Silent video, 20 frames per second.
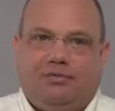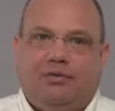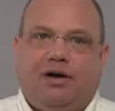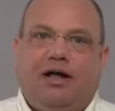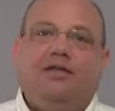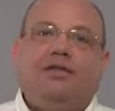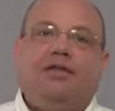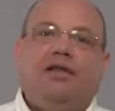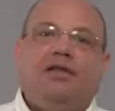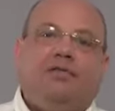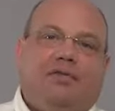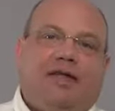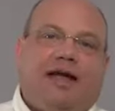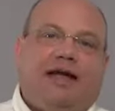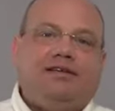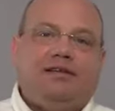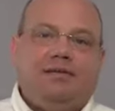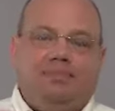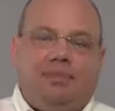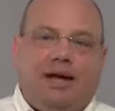Well,
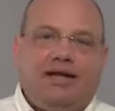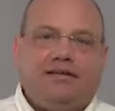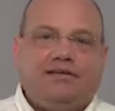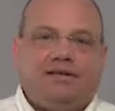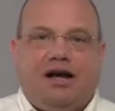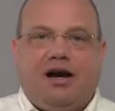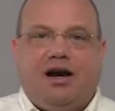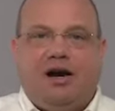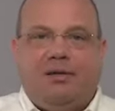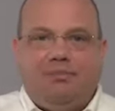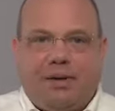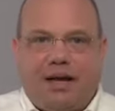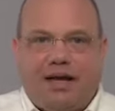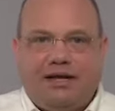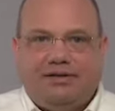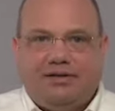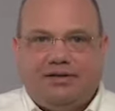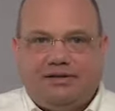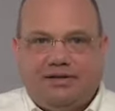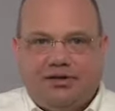that depends on our
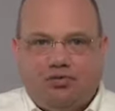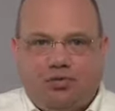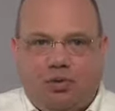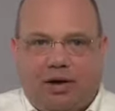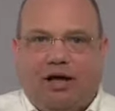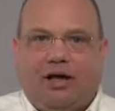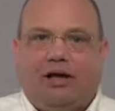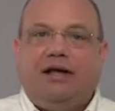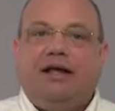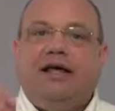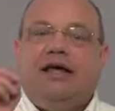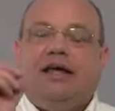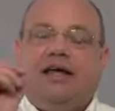basis as well.